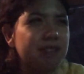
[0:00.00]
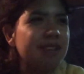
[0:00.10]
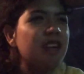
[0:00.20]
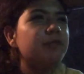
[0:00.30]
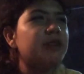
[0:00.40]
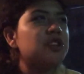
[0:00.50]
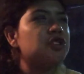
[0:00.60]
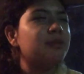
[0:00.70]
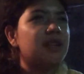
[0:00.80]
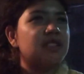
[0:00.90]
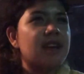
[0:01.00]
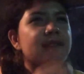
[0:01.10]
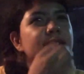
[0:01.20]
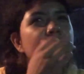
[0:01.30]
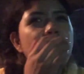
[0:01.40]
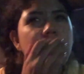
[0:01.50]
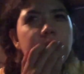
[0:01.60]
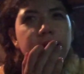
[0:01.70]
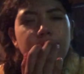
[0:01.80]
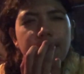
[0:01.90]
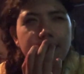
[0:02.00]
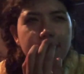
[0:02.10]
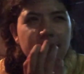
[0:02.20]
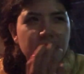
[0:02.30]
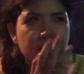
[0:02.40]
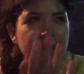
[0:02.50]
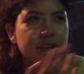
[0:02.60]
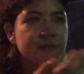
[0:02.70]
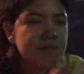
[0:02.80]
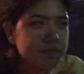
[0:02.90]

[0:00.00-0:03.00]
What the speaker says: There's a lot of pressure in my chest. So I was like, this is weird.